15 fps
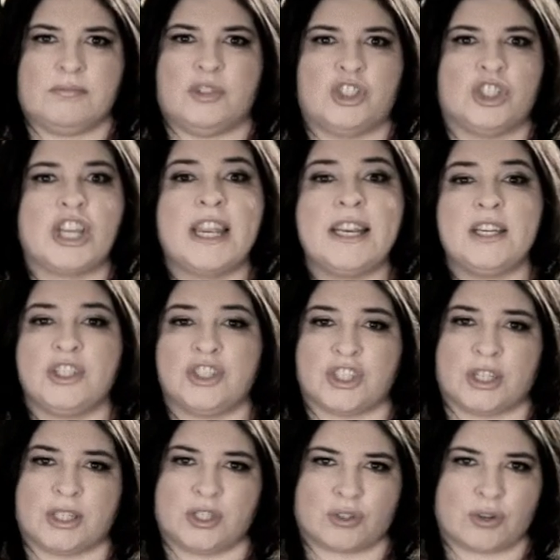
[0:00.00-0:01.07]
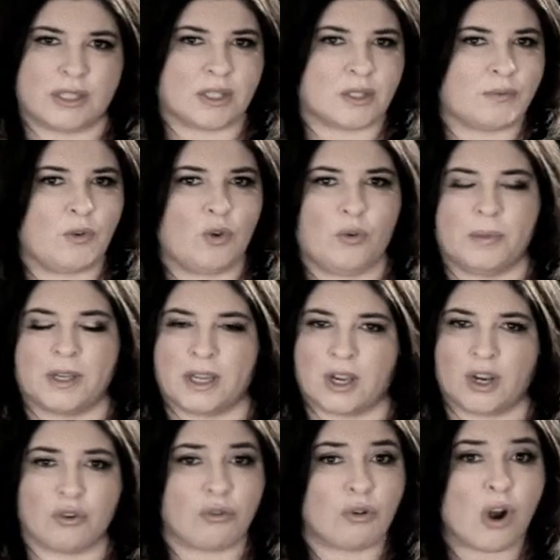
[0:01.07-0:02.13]
changing and transforming
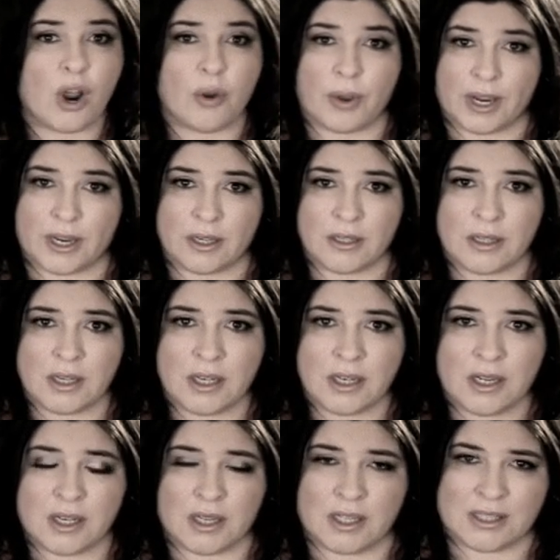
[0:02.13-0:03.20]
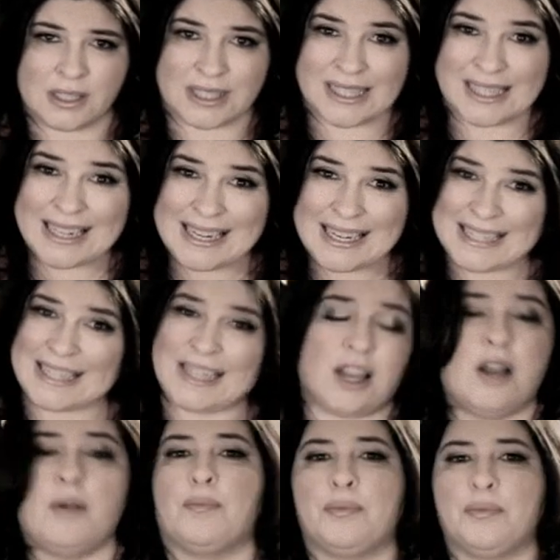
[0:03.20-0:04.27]
and growing. And this is leading
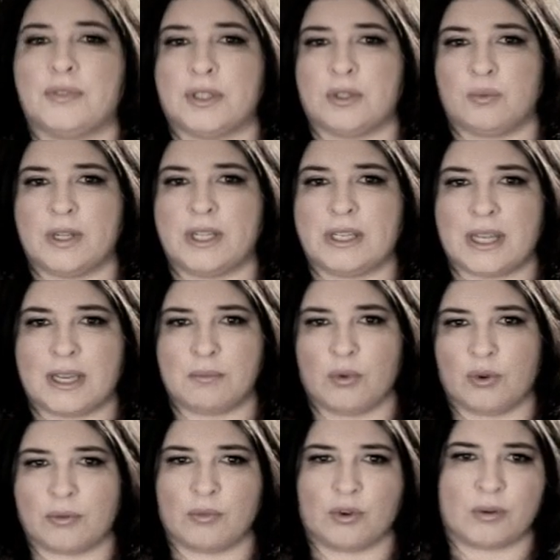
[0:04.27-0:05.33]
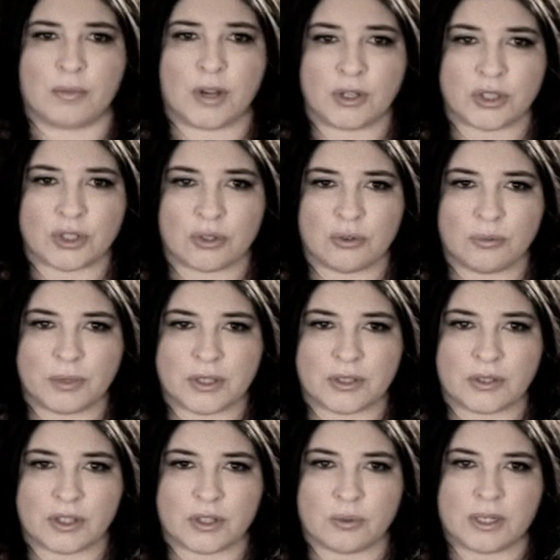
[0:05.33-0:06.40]
up to the week getting more and more emotional, because
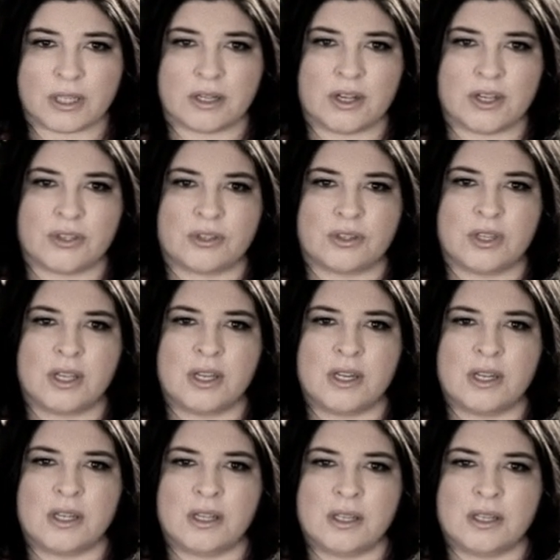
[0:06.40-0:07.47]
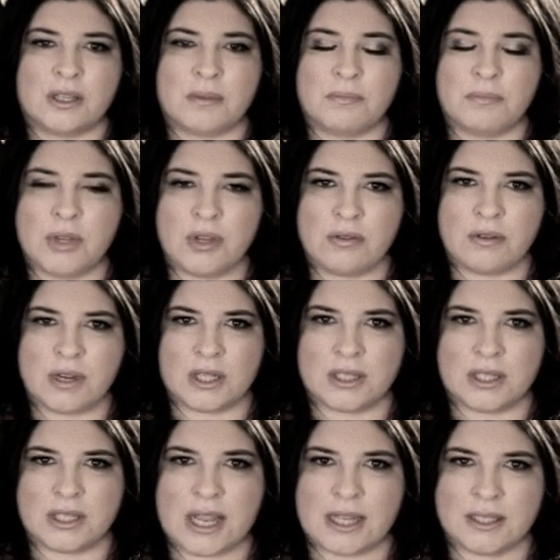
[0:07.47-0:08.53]
on the 29th, the Moon
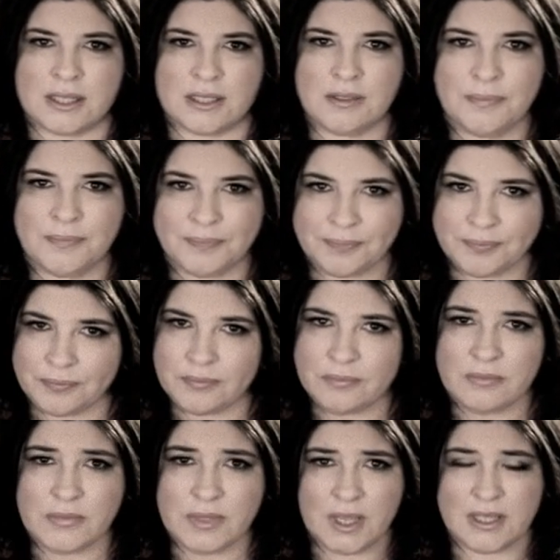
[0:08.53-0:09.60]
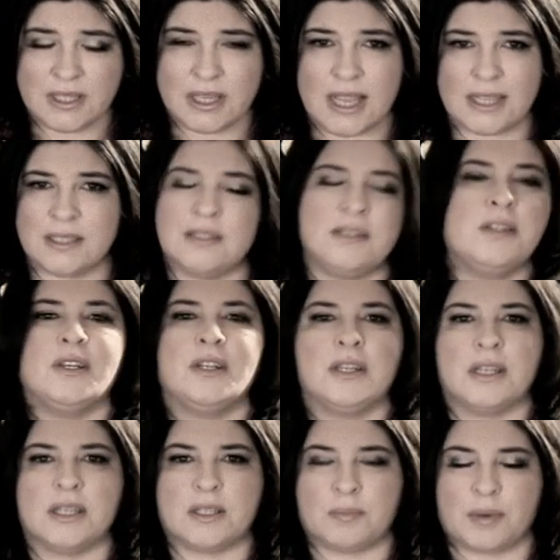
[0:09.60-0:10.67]
and Saturn
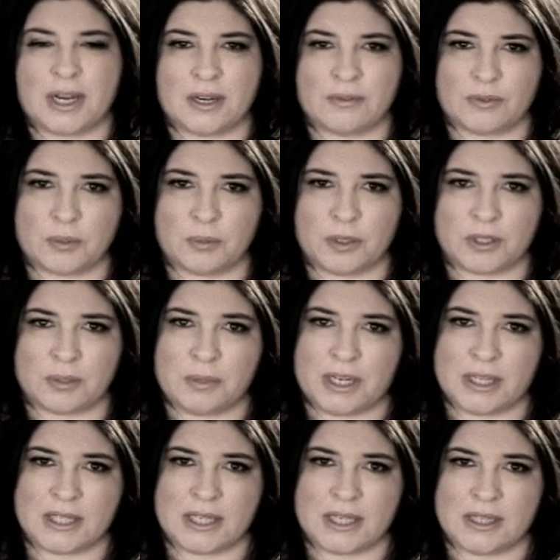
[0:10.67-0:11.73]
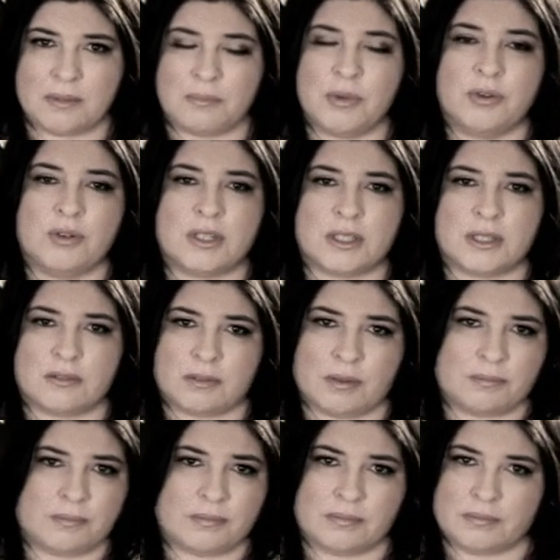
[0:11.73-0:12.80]
is the planet of responsibility and the Moon is
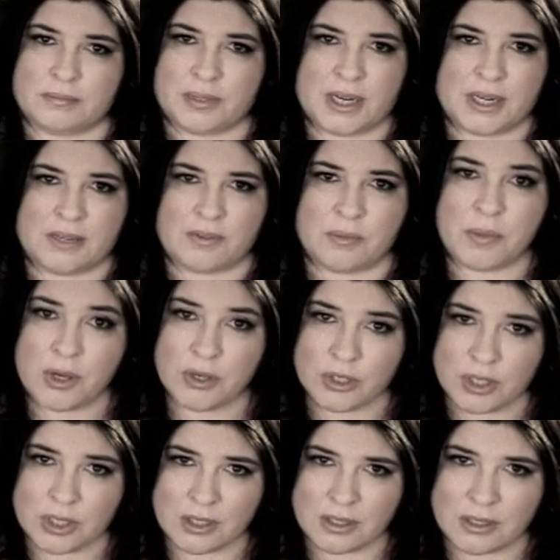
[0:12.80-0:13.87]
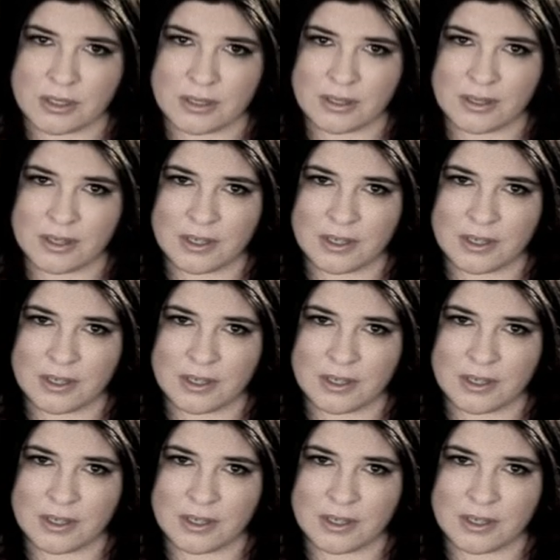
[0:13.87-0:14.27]
the planet of emotions,